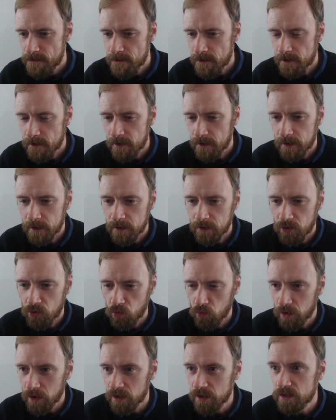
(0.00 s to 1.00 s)
And no
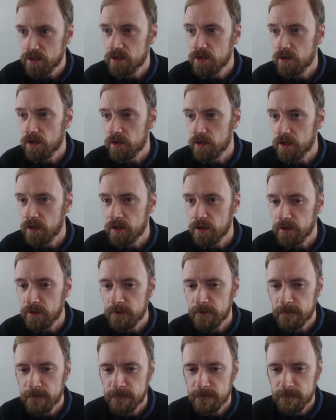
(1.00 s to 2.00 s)
one is talking.
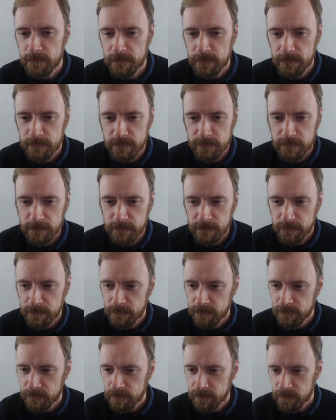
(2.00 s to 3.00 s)

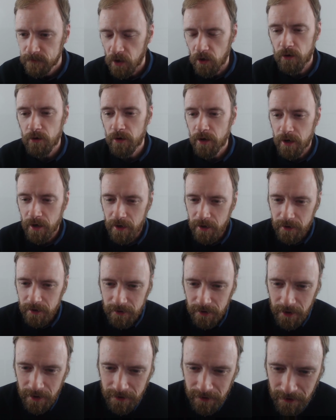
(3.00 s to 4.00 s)
Okay,
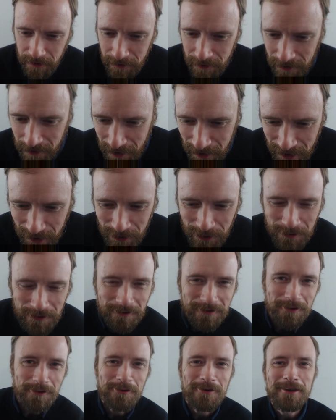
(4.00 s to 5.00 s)
Layla, thank you.
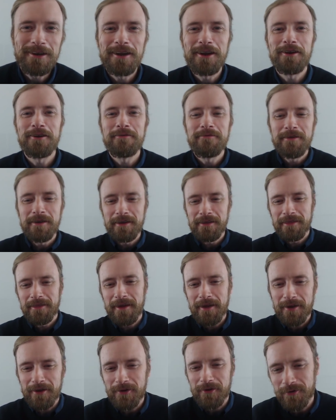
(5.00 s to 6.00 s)
You can hear me.
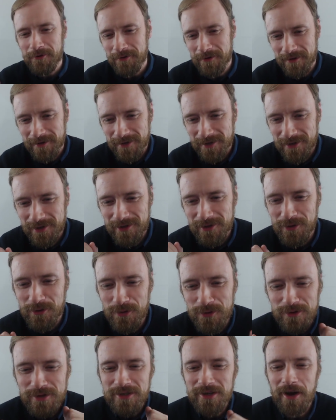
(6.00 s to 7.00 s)
Thank you. This
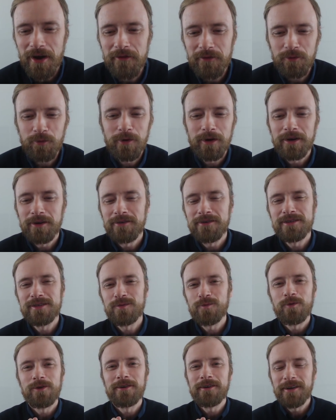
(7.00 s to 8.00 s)
new software is
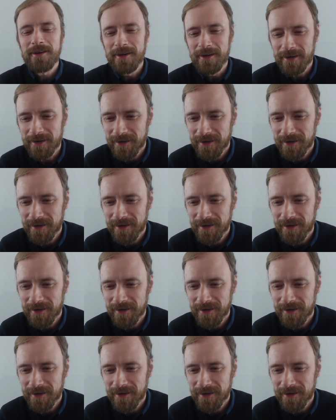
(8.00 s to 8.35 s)
working.